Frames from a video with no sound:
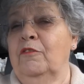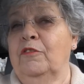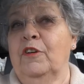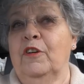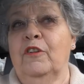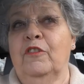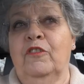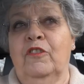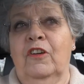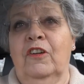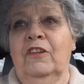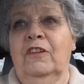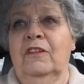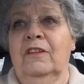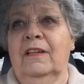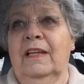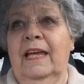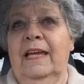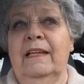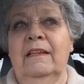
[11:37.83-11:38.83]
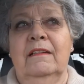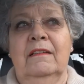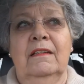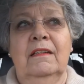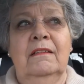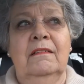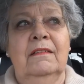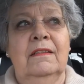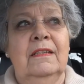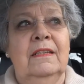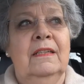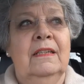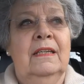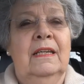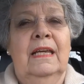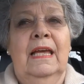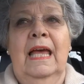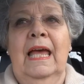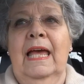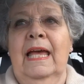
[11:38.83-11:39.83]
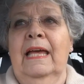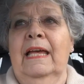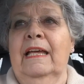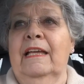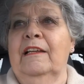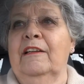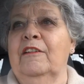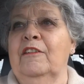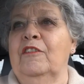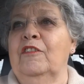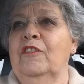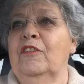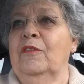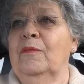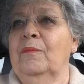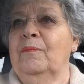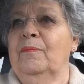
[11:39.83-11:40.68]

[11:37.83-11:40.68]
for a certain candidate, and